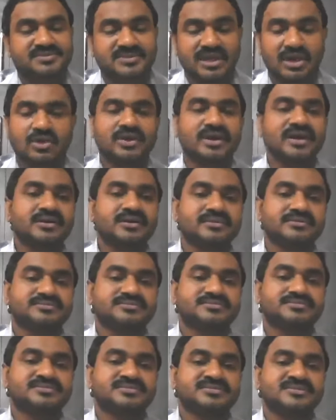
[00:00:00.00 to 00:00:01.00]
Okay,
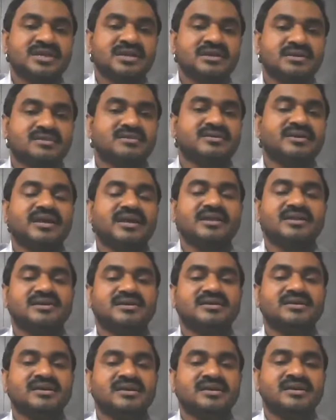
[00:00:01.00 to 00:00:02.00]

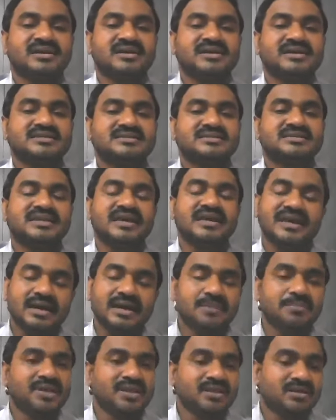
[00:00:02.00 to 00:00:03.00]
really it is
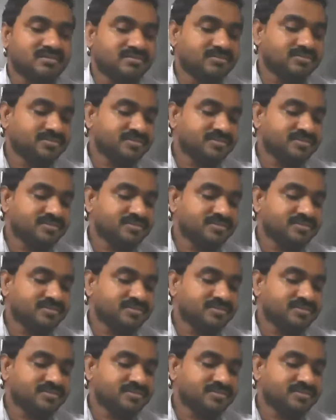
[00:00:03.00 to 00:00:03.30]
thinkable.